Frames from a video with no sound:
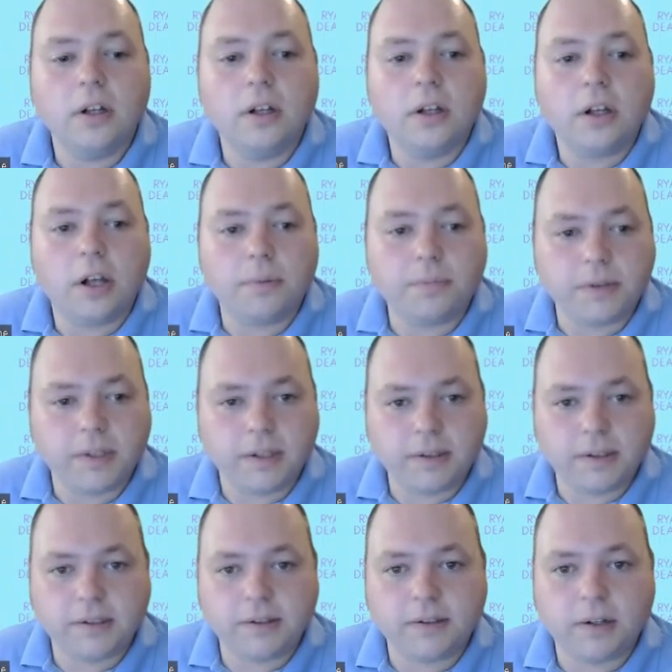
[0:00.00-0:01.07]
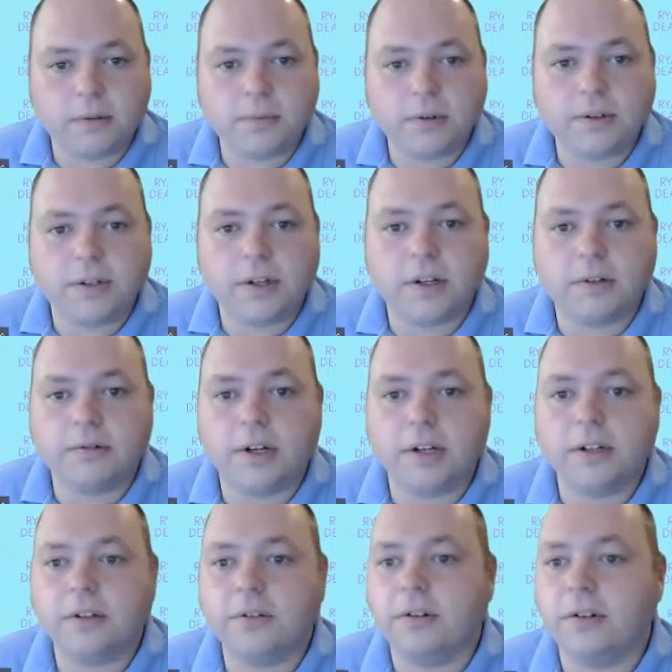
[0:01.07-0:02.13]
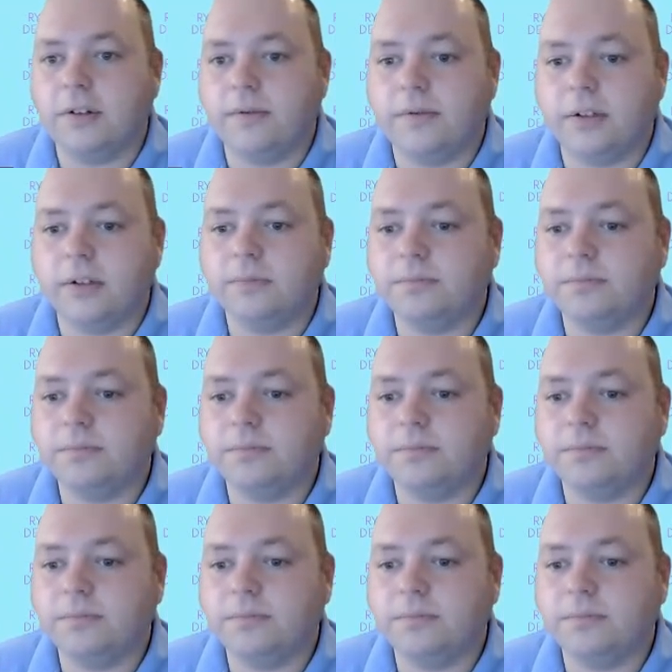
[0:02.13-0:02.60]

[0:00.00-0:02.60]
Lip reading: update these numbers at a regular interval.